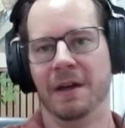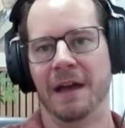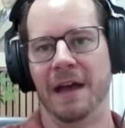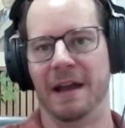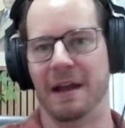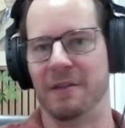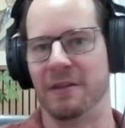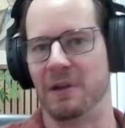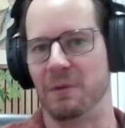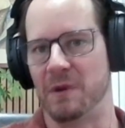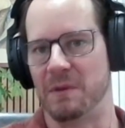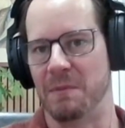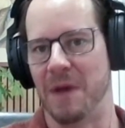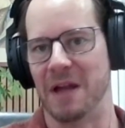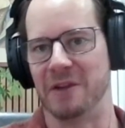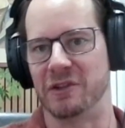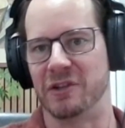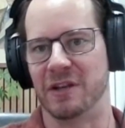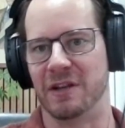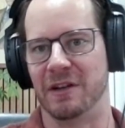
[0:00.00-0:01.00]
And I think we
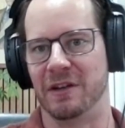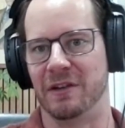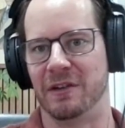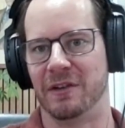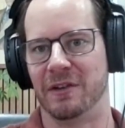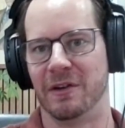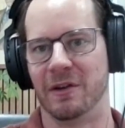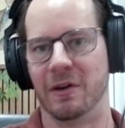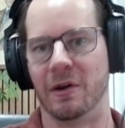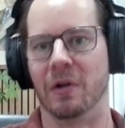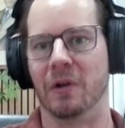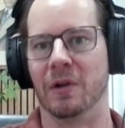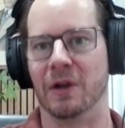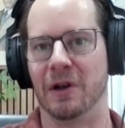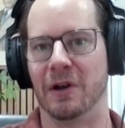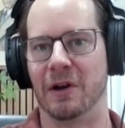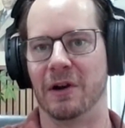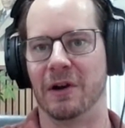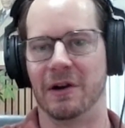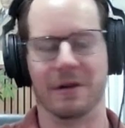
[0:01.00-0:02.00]
mentioned
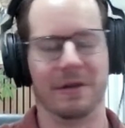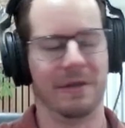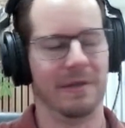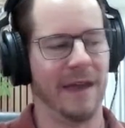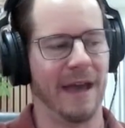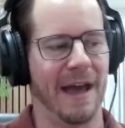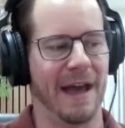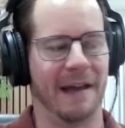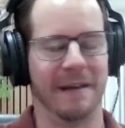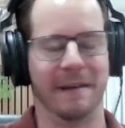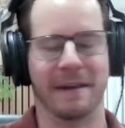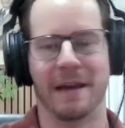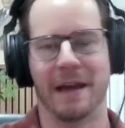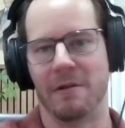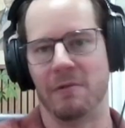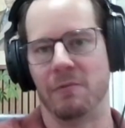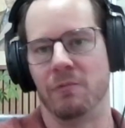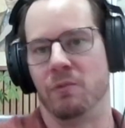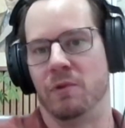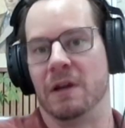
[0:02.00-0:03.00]
earlier that
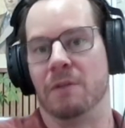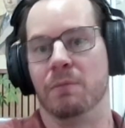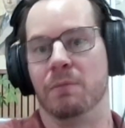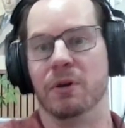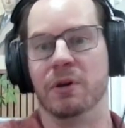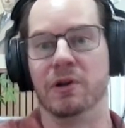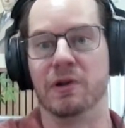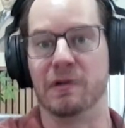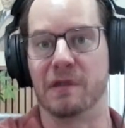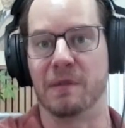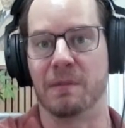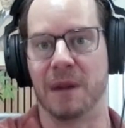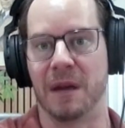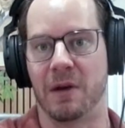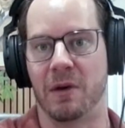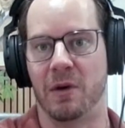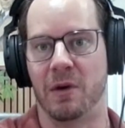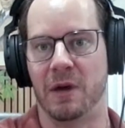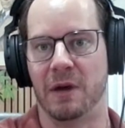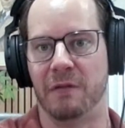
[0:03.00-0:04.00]
we could produce a
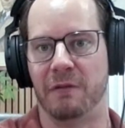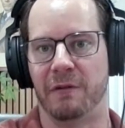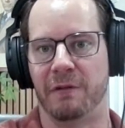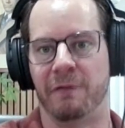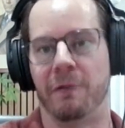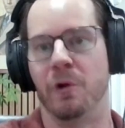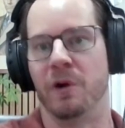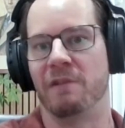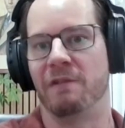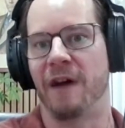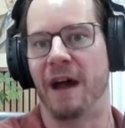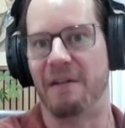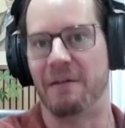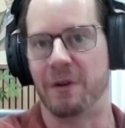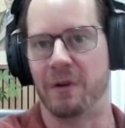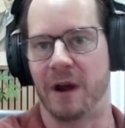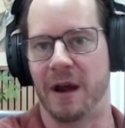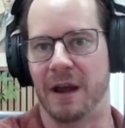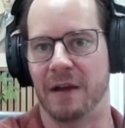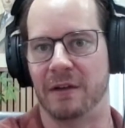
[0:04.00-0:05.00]
Bitcoin for 45
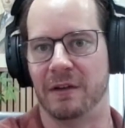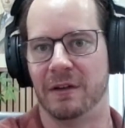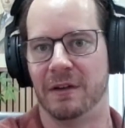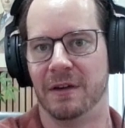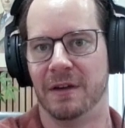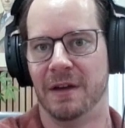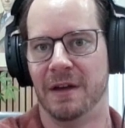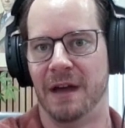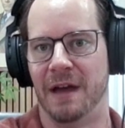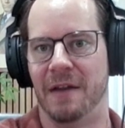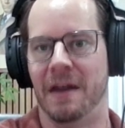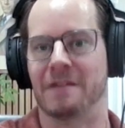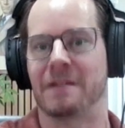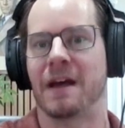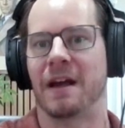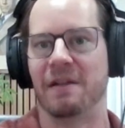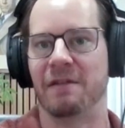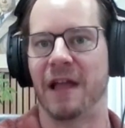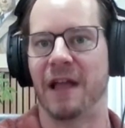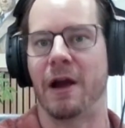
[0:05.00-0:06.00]
grand. Yeah. And that's
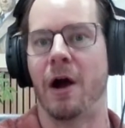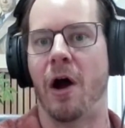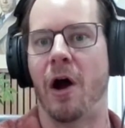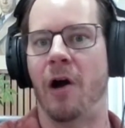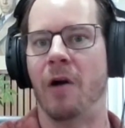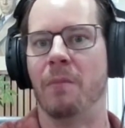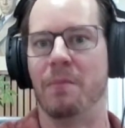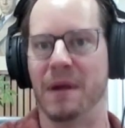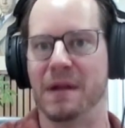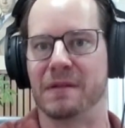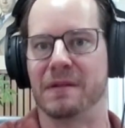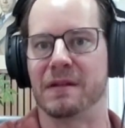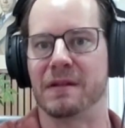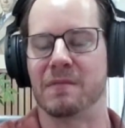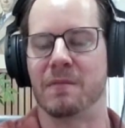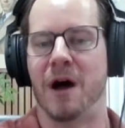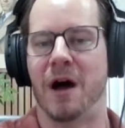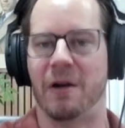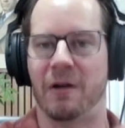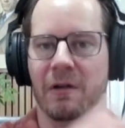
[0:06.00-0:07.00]
kind of like our
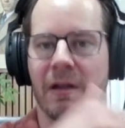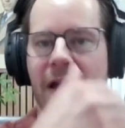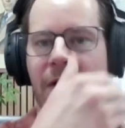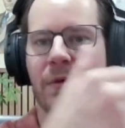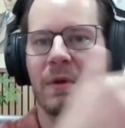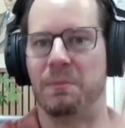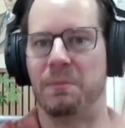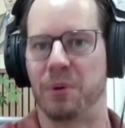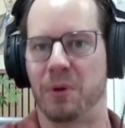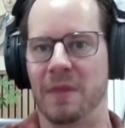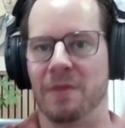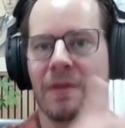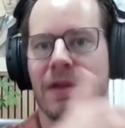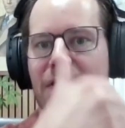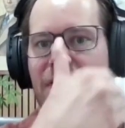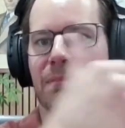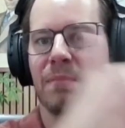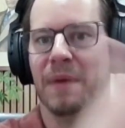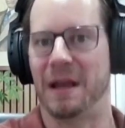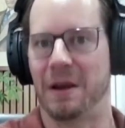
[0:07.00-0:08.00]
business model. Like, we print
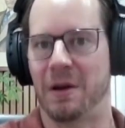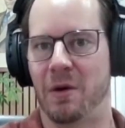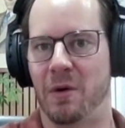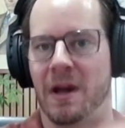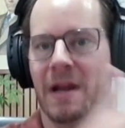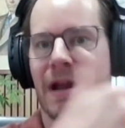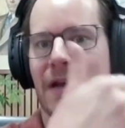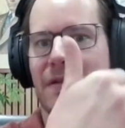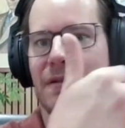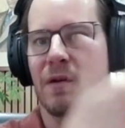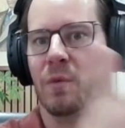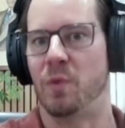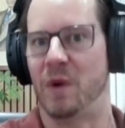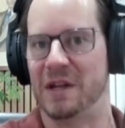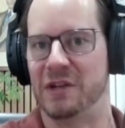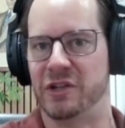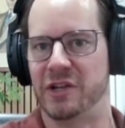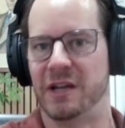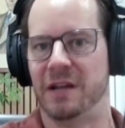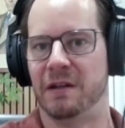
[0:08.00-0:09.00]
this Bitcoin as a
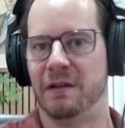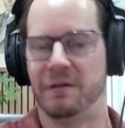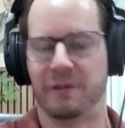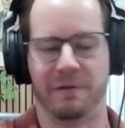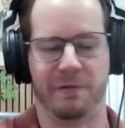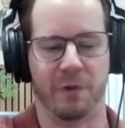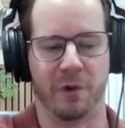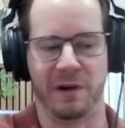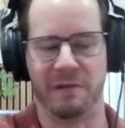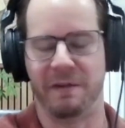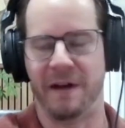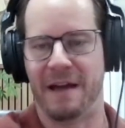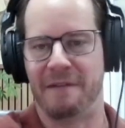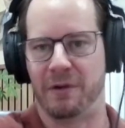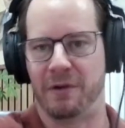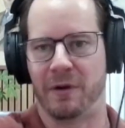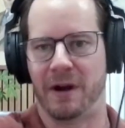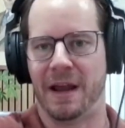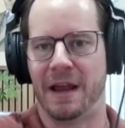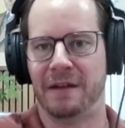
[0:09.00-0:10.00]
widget for
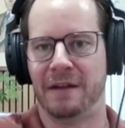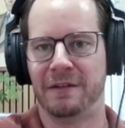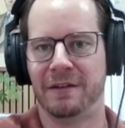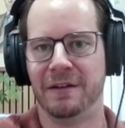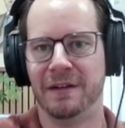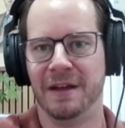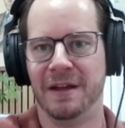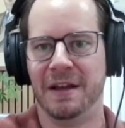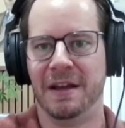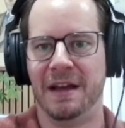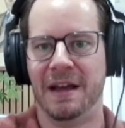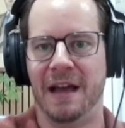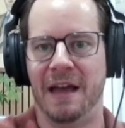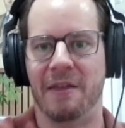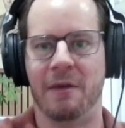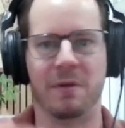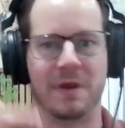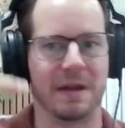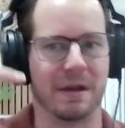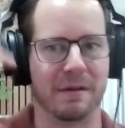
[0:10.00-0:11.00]
45 grand,
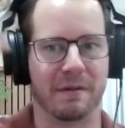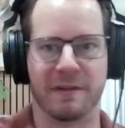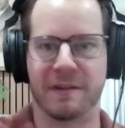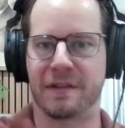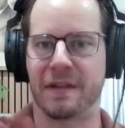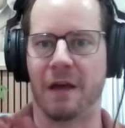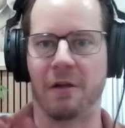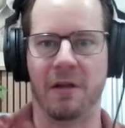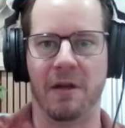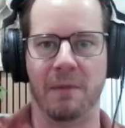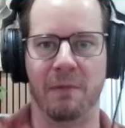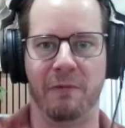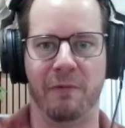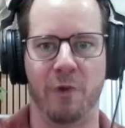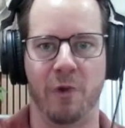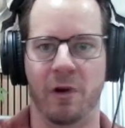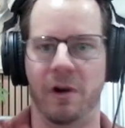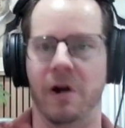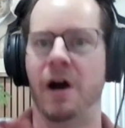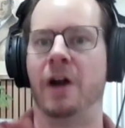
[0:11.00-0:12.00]
and then we can sell them
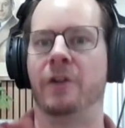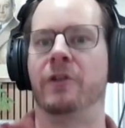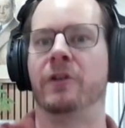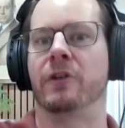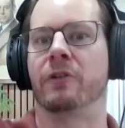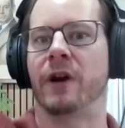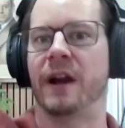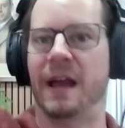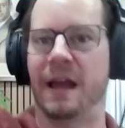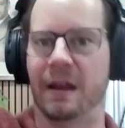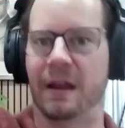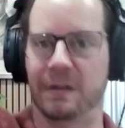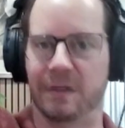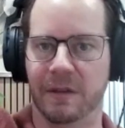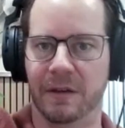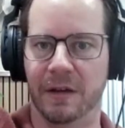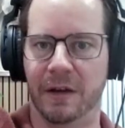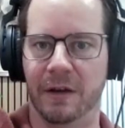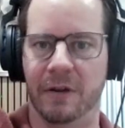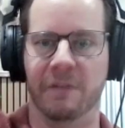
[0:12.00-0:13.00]
for 100 grand,
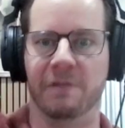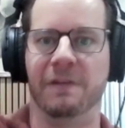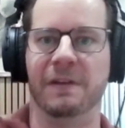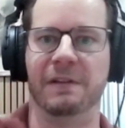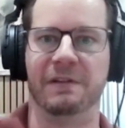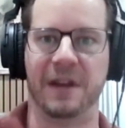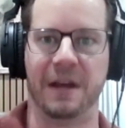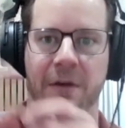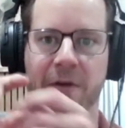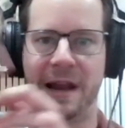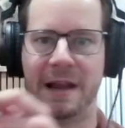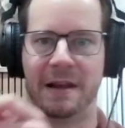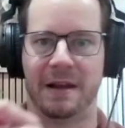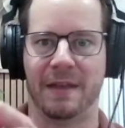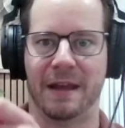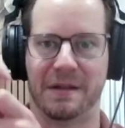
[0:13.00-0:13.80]
150 grand.